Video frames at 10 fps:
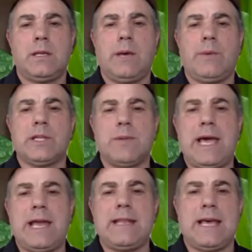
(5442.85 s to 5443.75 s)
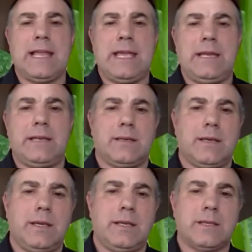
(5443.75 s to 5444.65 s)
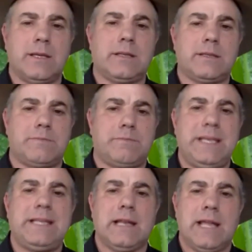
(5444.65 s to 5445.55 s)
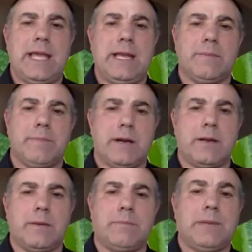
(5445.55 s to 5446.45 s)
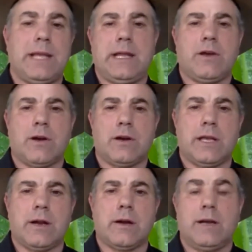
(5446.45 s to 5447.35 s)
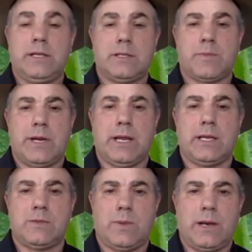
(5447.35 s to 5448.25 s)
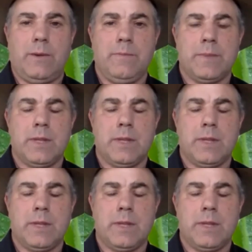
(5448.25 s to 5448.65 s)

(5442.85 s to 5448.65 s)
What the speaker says: Now, when it's planted that late, it's going to be delayed compared to planting earlier in the spring as well.